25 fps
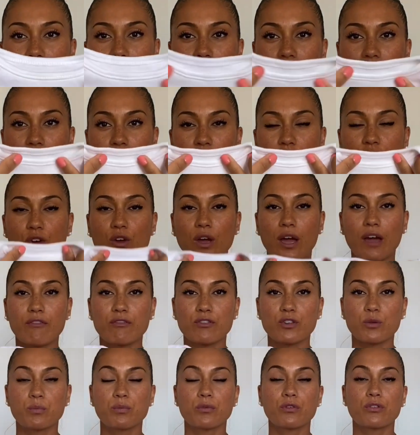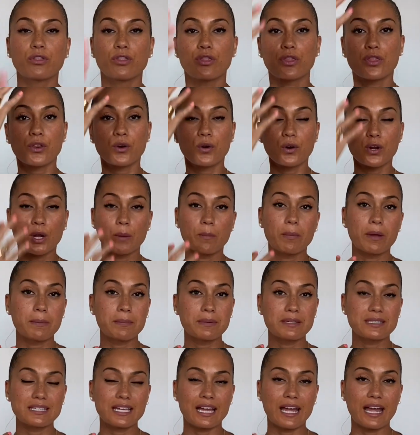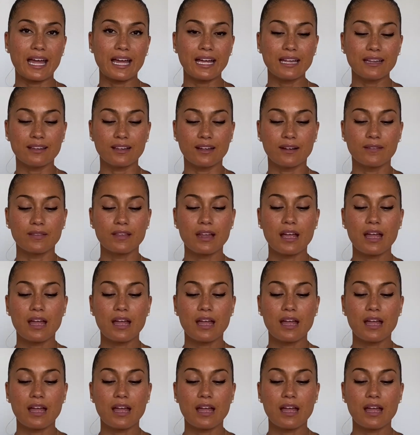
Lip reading: that you have to put through your baby's head.